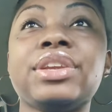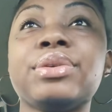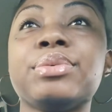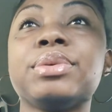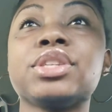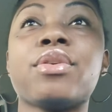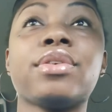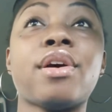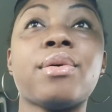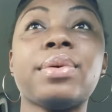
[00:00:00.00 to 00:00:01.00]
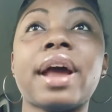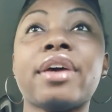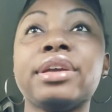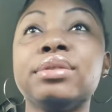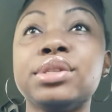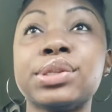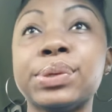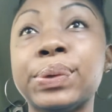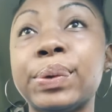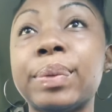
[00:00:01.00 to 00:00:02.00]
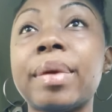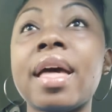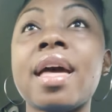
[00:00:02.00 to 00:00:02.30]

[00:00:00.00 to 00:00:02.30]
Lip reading: you what's going on with our YouTube.